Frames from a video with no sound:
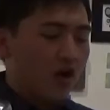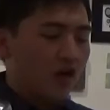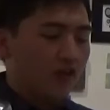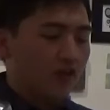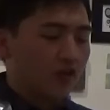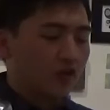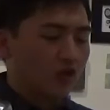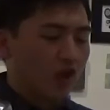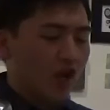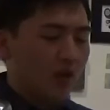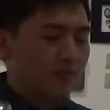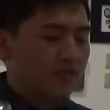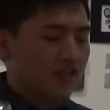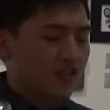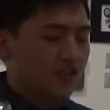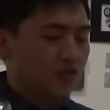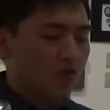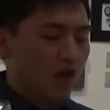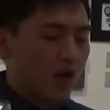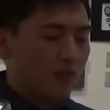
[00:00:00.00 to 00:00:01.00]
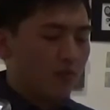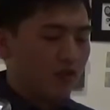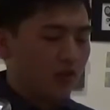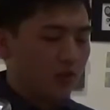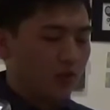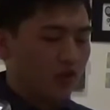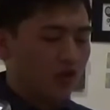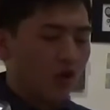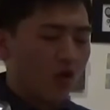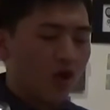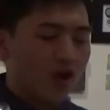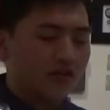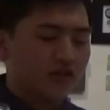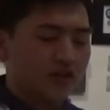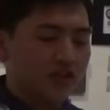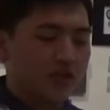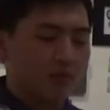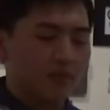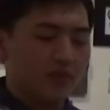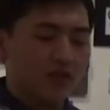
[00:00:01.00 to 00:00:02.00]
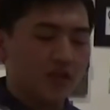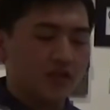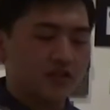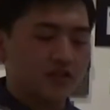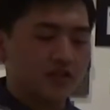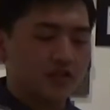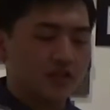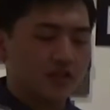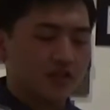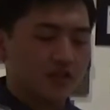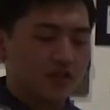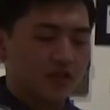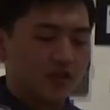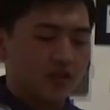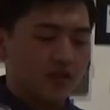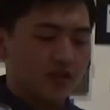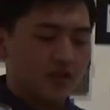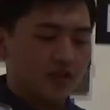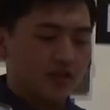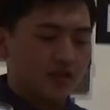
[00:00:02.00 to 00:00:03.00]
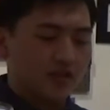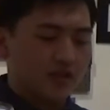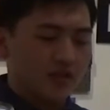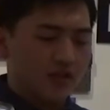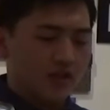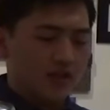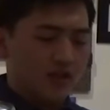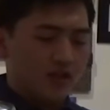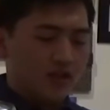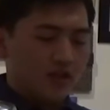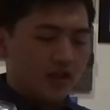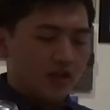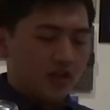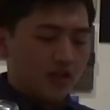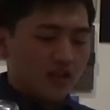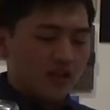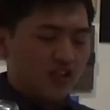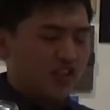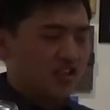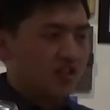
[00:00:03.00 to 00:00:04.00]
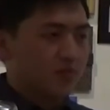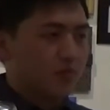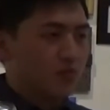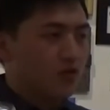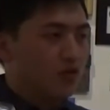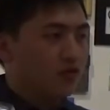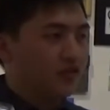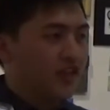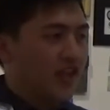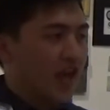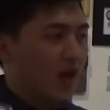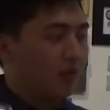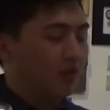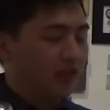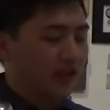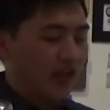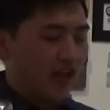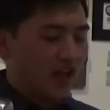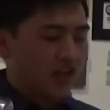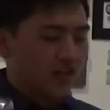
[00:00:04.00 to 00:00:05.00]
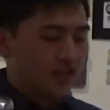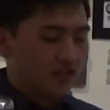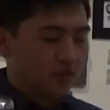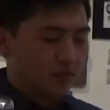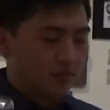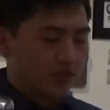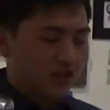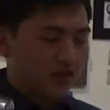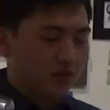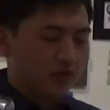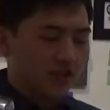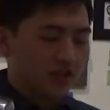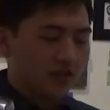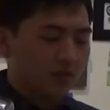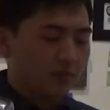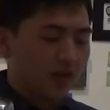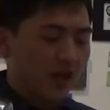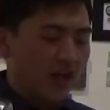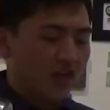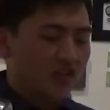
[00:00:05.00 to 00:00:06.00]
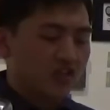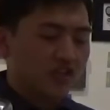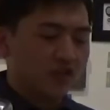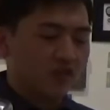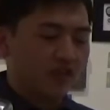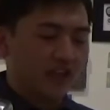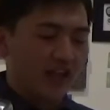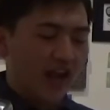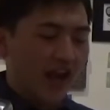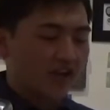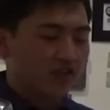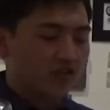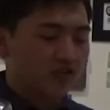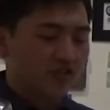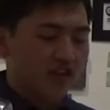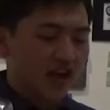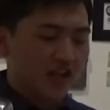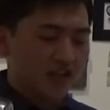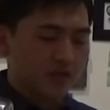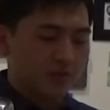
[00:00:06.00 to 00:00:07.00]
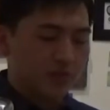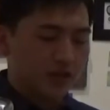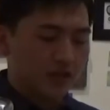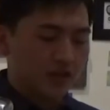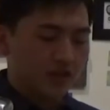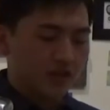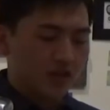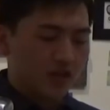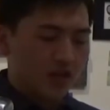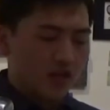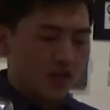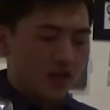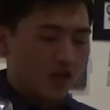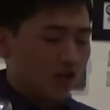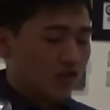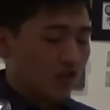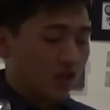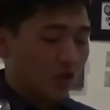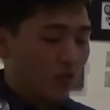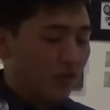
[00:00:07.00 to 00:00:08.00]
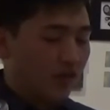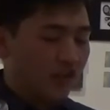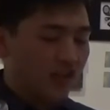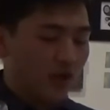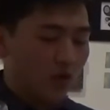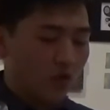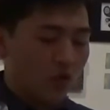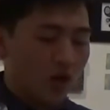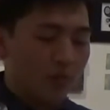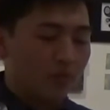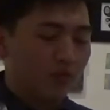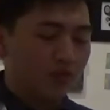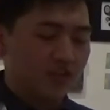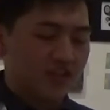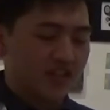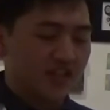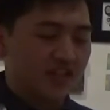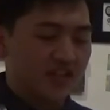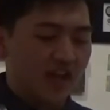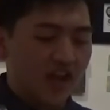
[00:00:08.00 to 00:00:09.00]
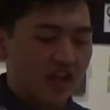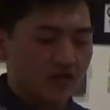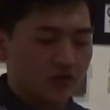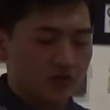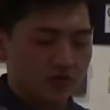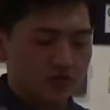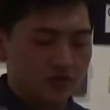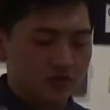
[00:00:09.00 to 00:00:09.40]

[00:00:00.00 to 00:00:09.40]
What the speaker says: other crimes his grandmother would go on to commit? He smoothed the application between the pages of an exercise book so it wouldn't get rumpled as a satchel.